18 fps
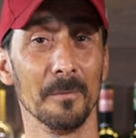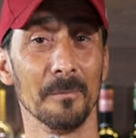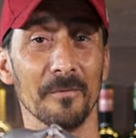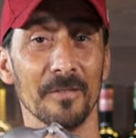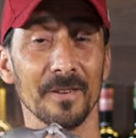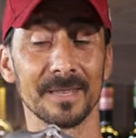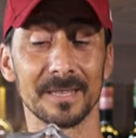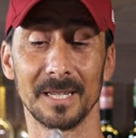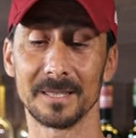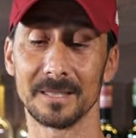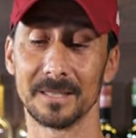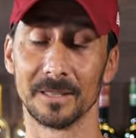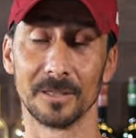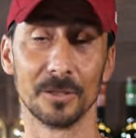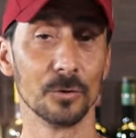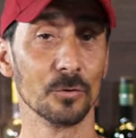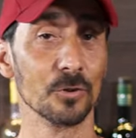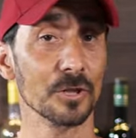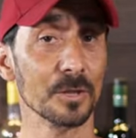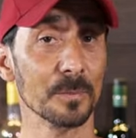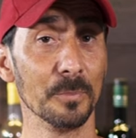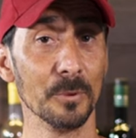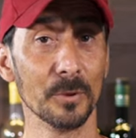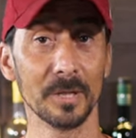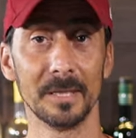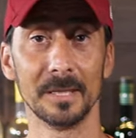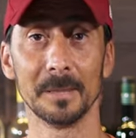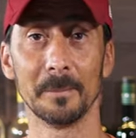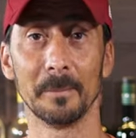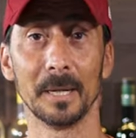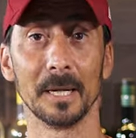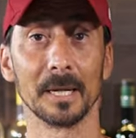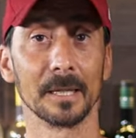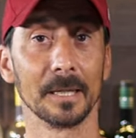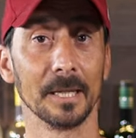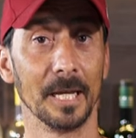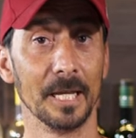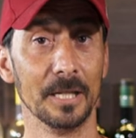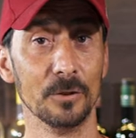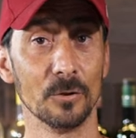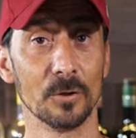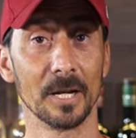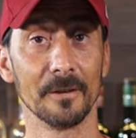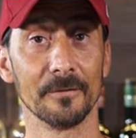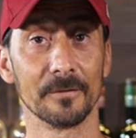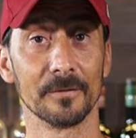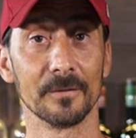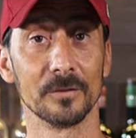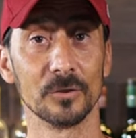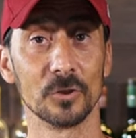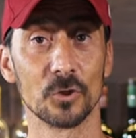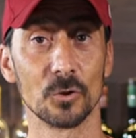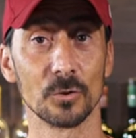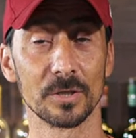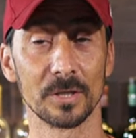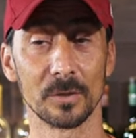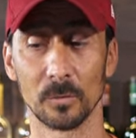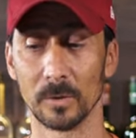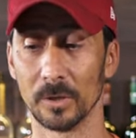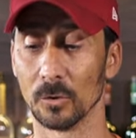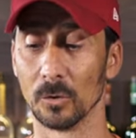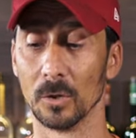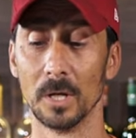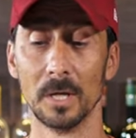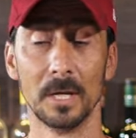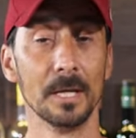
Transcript: Fantastic, you just put it in the bag and you have juicer with you.